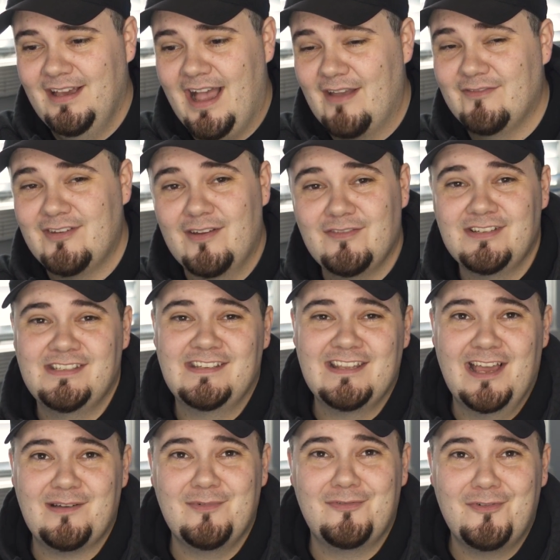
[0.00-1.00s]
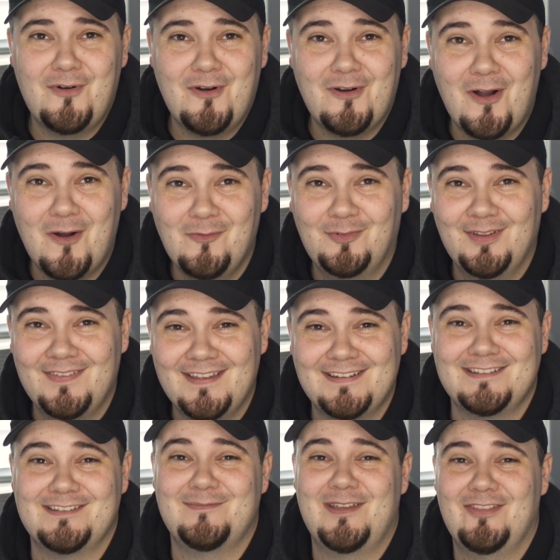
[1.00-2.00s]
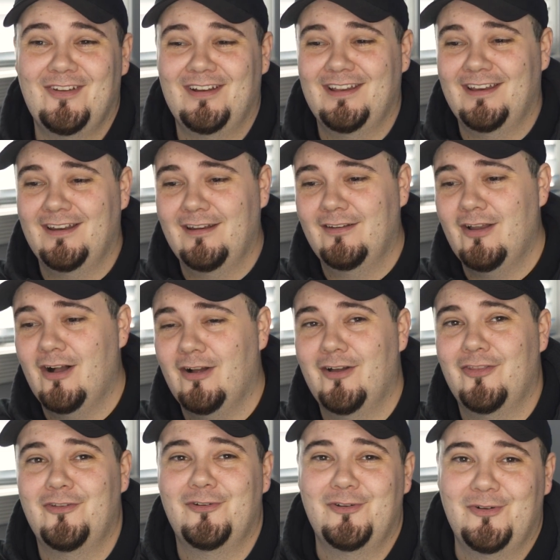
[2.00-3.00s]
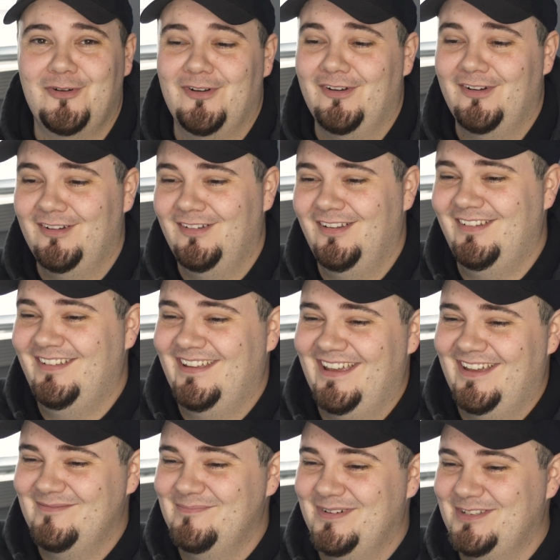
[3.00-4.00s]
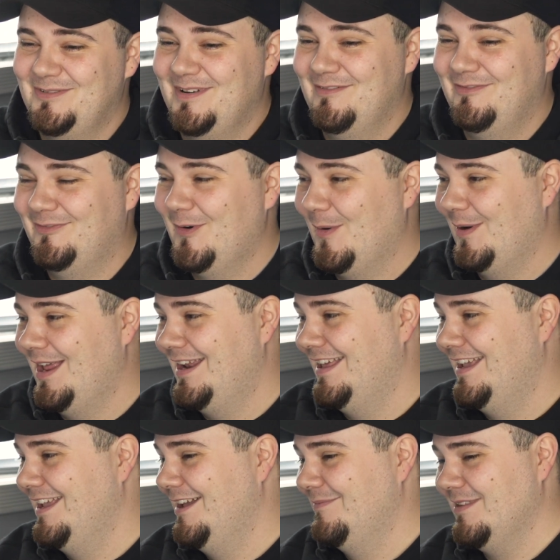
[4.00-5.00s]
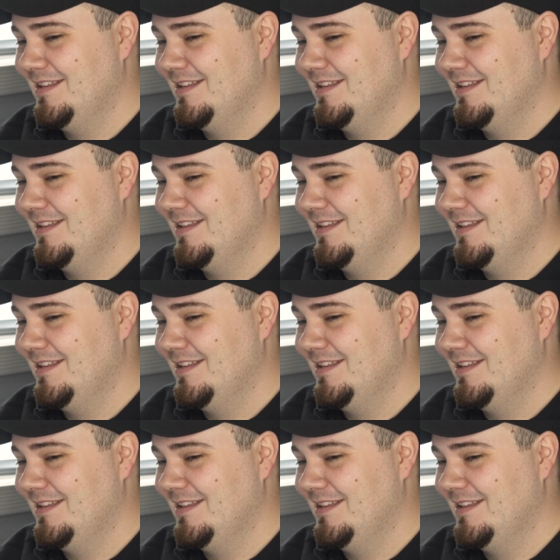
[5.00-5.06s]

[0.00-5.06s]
I've never seen that before. Hopefully that doesn't mean they're going to get a knock on their door between 4 and 8 a.m.